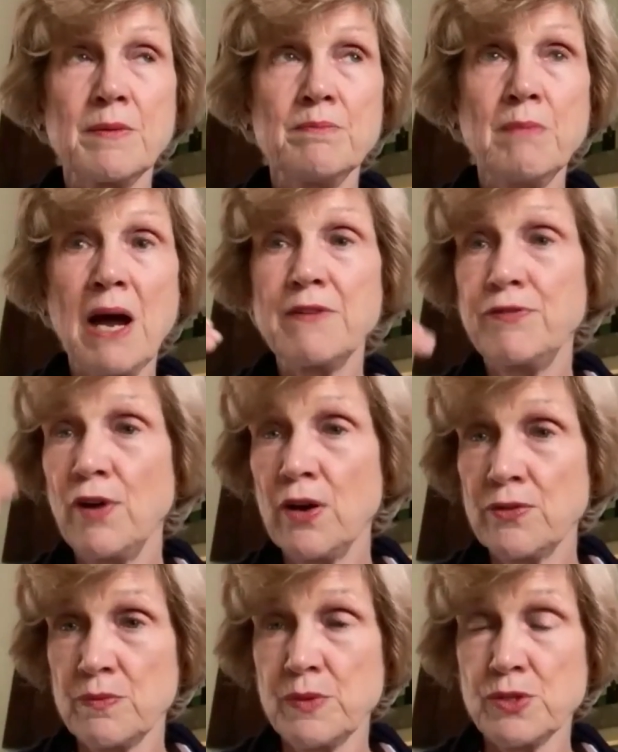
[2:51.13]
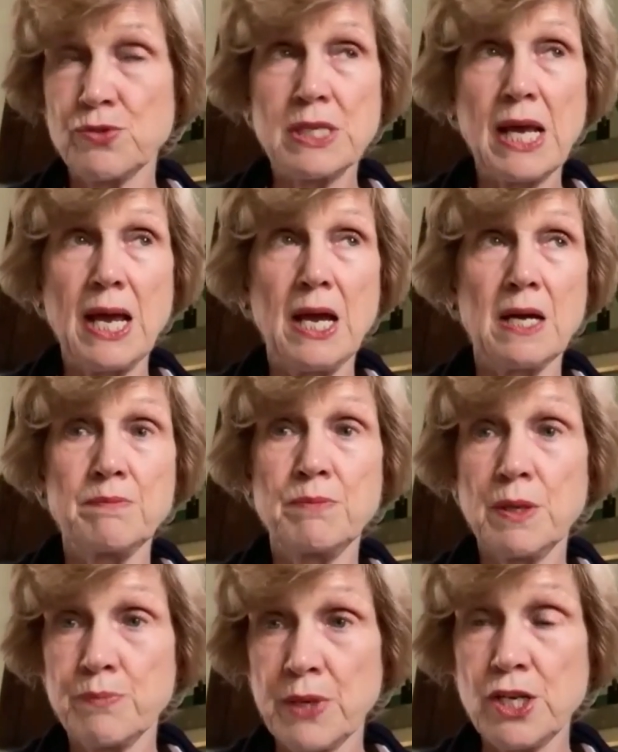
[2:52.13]
My father was
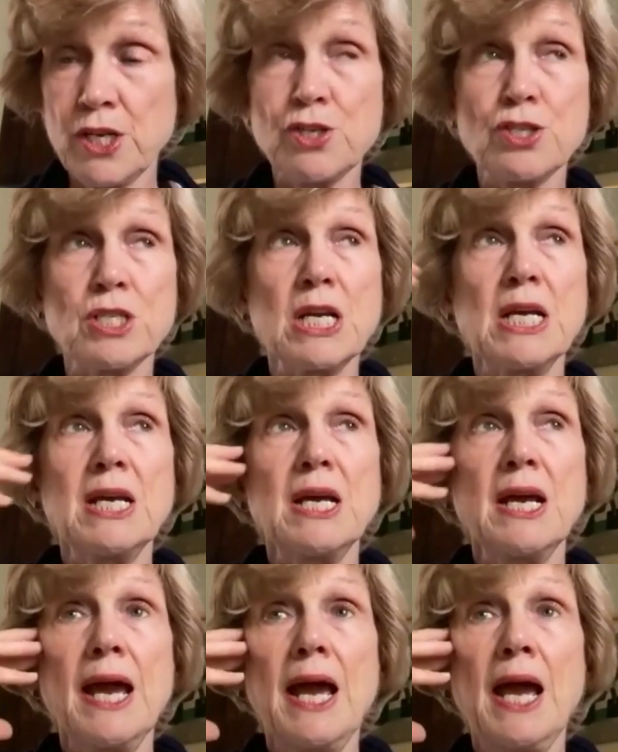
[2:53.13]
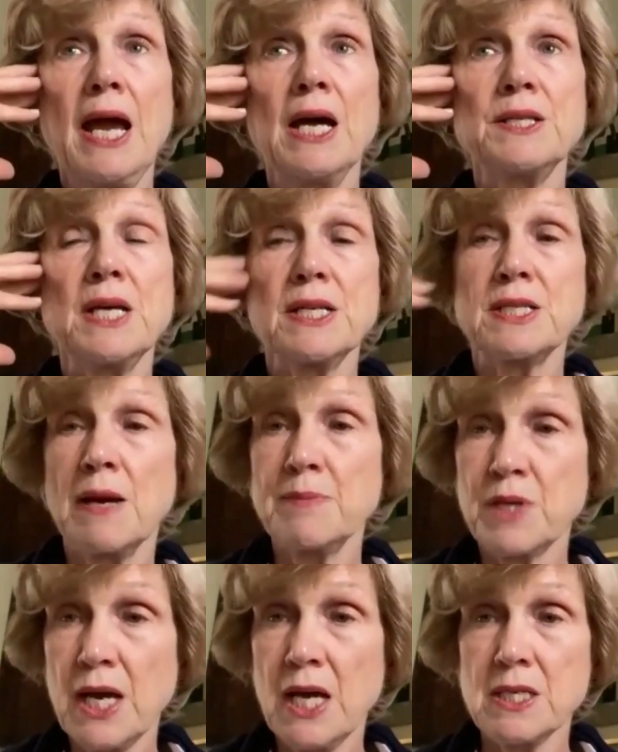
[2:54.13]
British and had come to
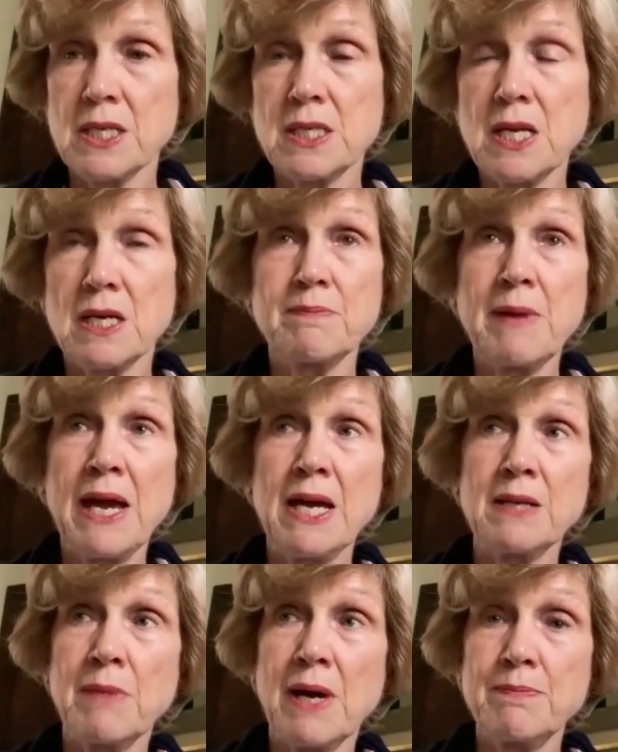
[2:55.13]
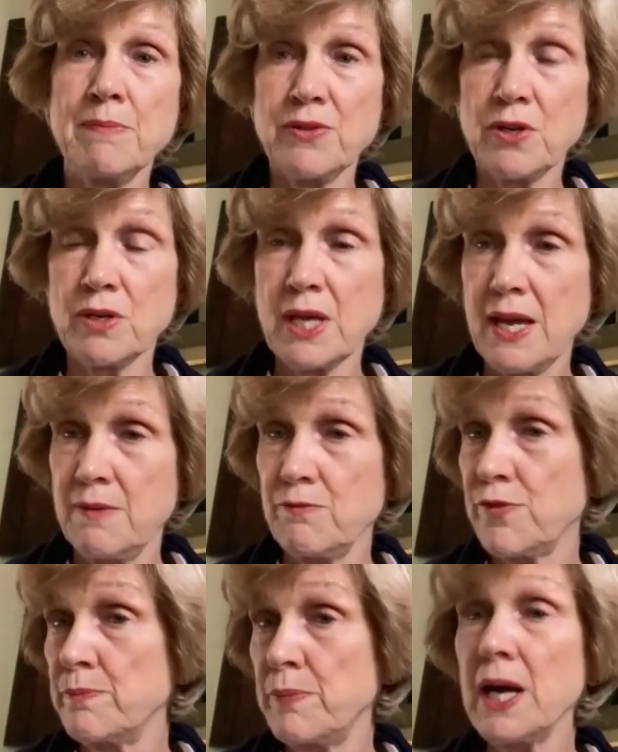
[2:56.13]
Canada as a young man. My mother came
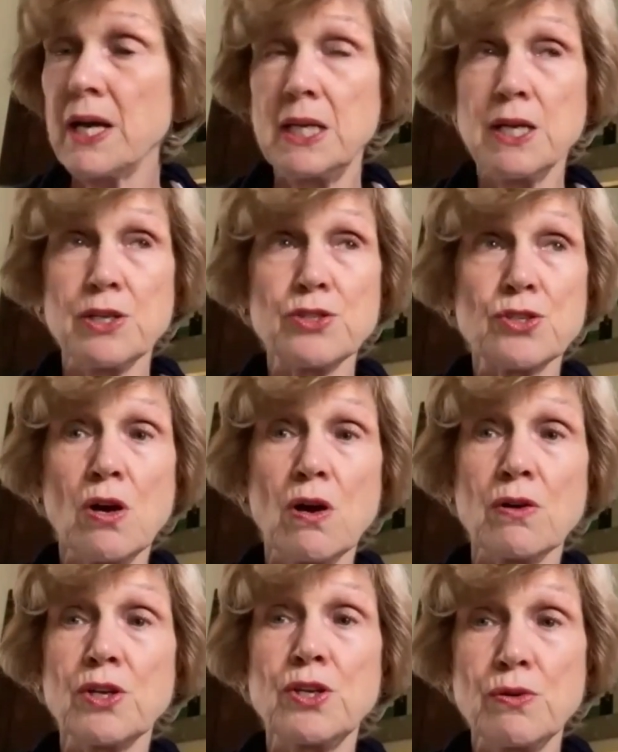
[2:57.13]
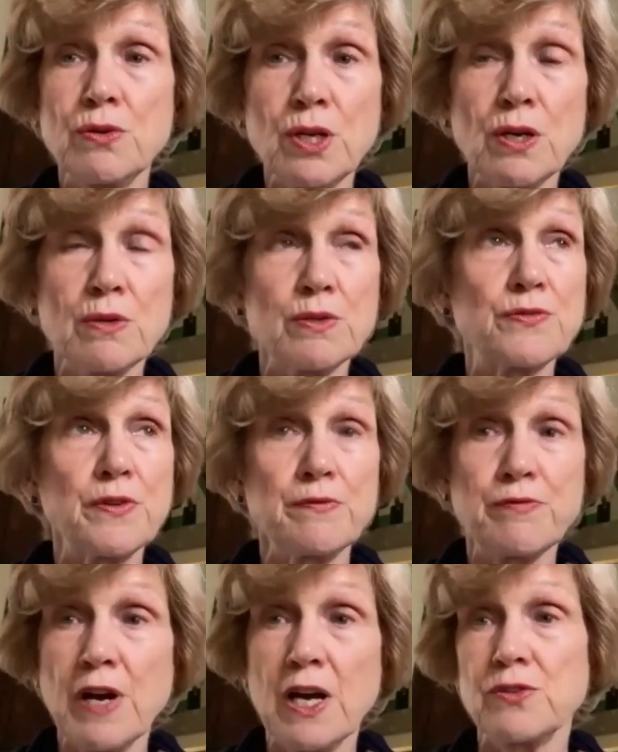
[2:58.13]
from pioneer stock, Huguenots from
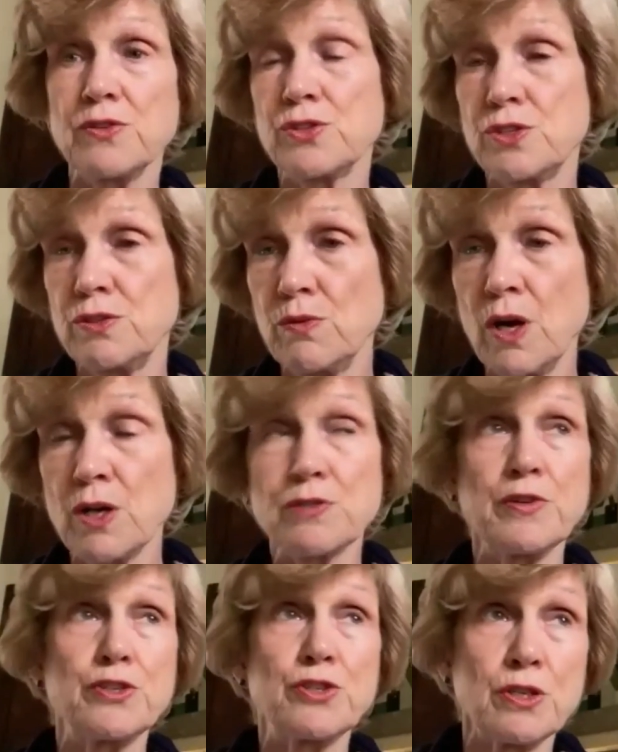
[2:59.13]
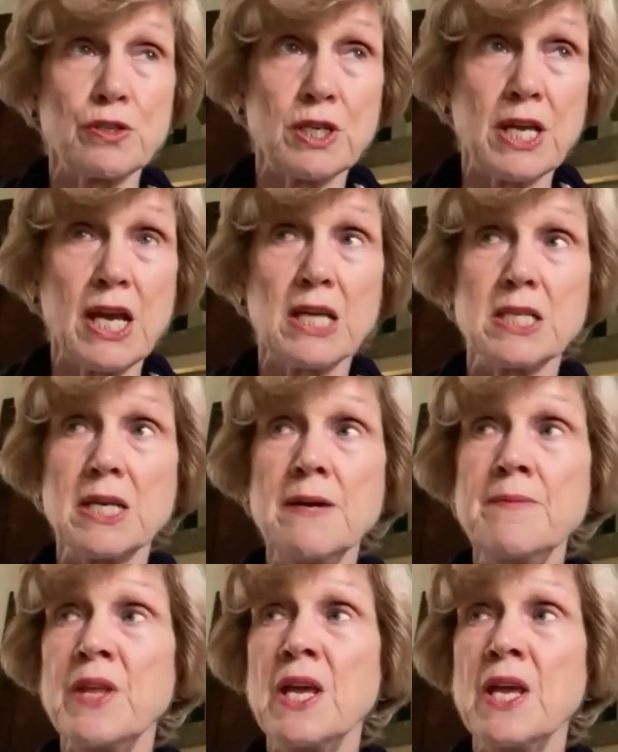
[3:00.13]
France to Oxfordshire to Canada.